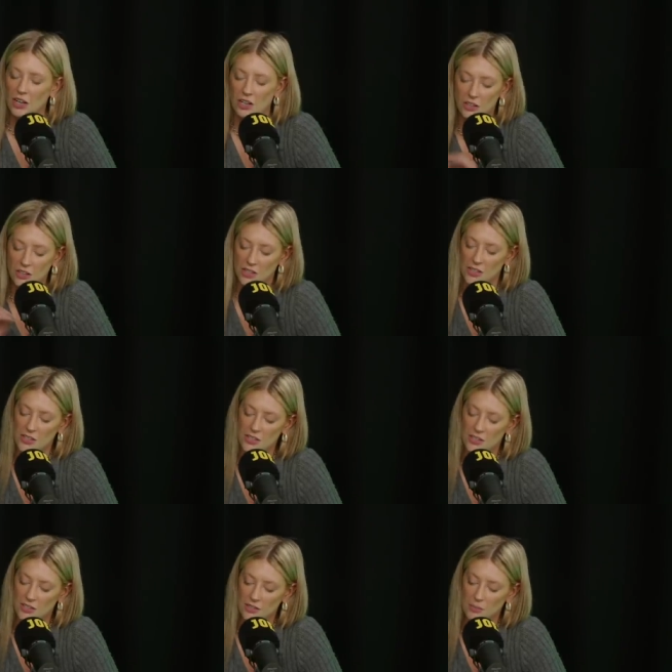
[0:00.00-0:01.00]

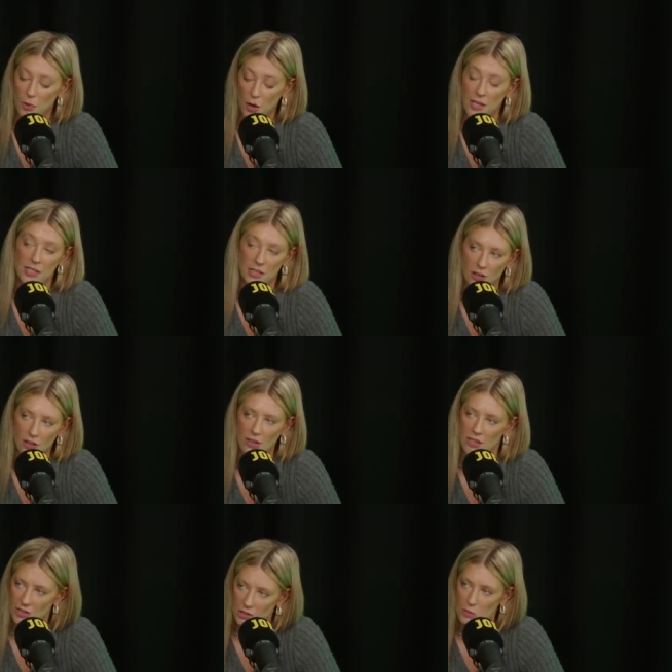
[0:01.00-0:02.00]
Argus, Brighton
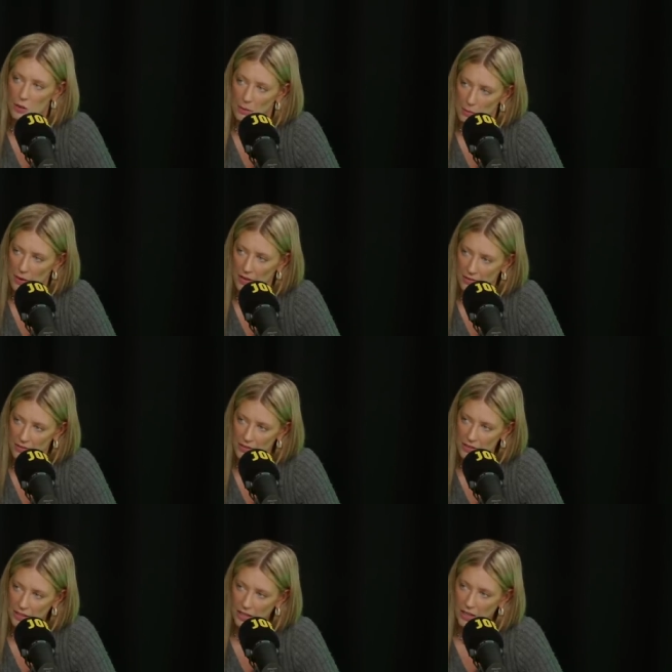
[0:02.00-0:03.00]
Argus newspaper
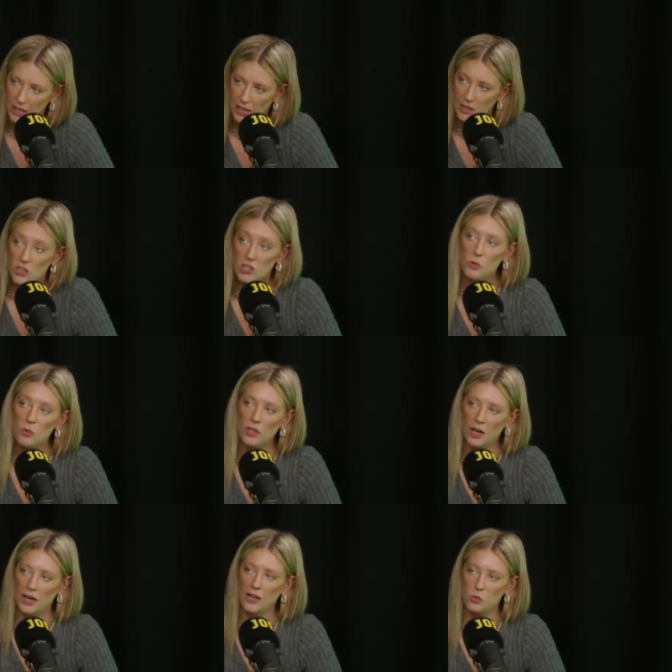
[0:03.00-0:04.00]
pens. This
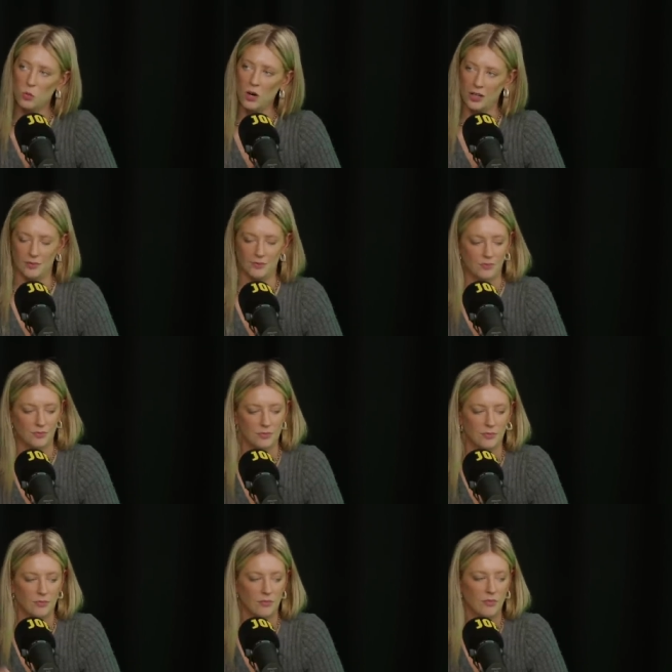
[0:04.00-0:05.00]
morning I had one.
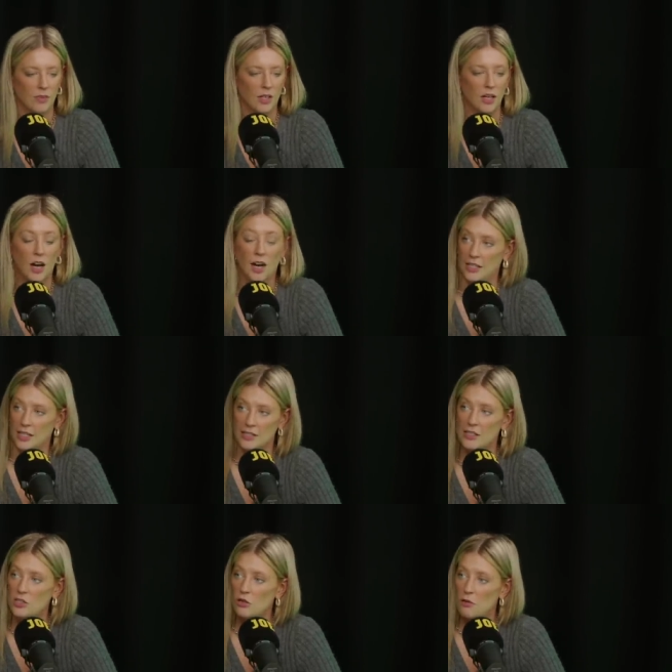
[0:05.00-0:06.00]
I
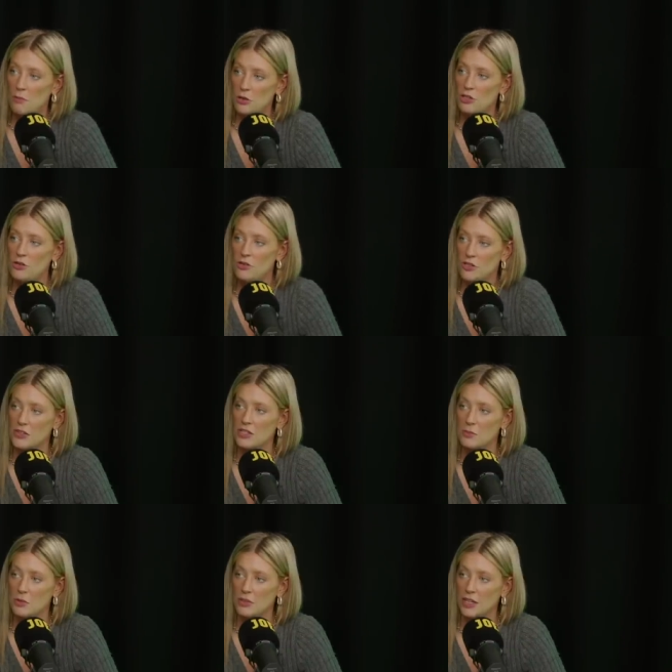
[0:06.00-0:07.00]
lent it to a producer
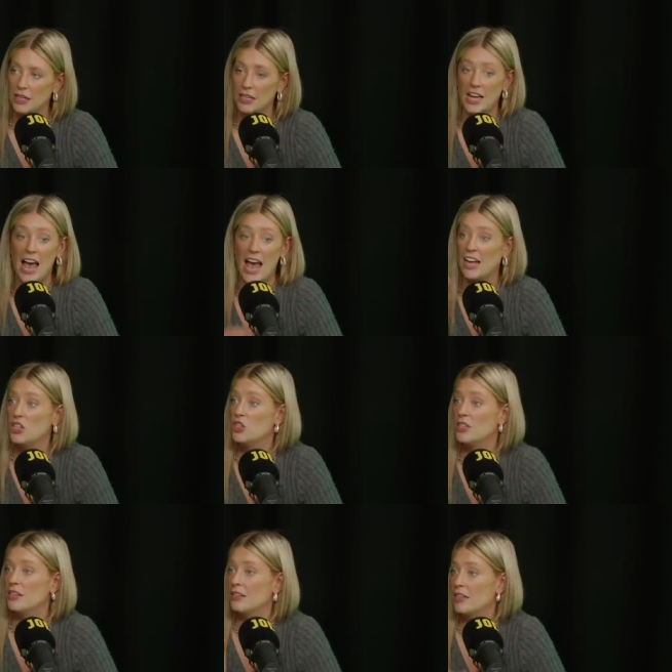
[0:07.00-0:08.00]
this morning and
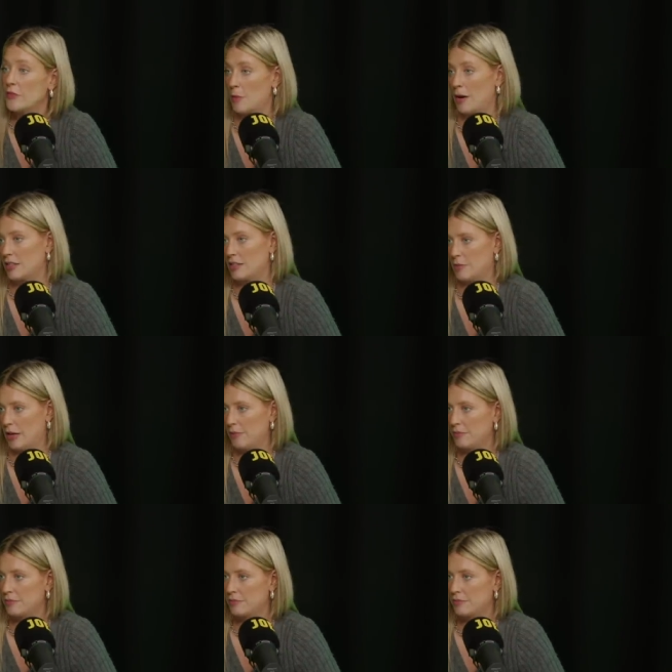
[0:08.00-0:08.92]
she didn't give it back to me.